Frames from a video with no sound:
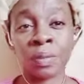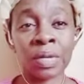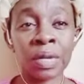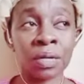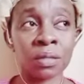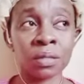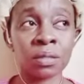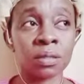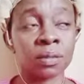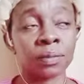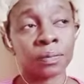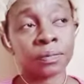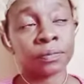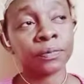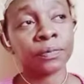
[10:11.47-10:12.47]
less.
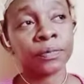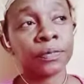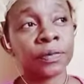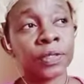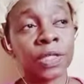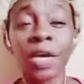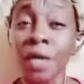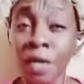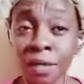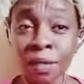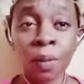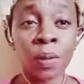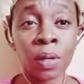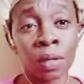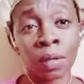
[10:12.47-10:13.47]
Either
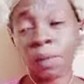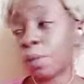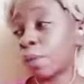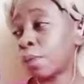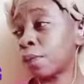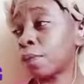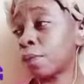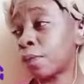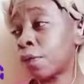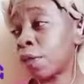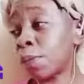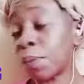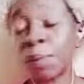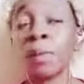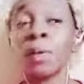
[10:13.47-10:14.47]
way, the
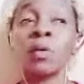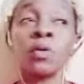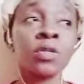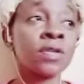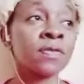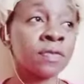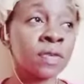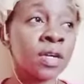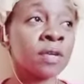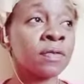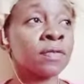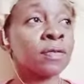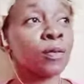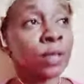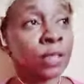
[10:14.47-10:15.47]
people who survive
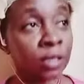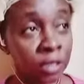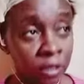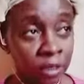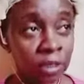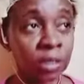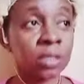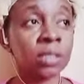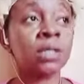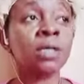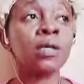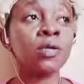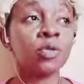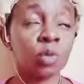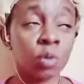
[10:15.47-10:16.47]
will need
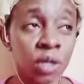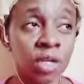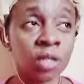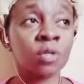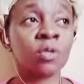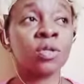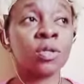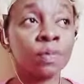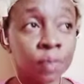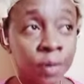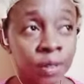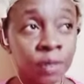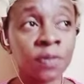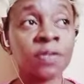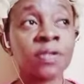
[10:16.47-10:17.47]
to learn to
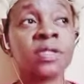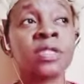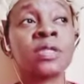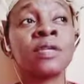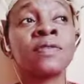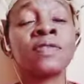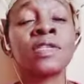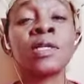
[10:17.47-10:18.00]
depend on themselves.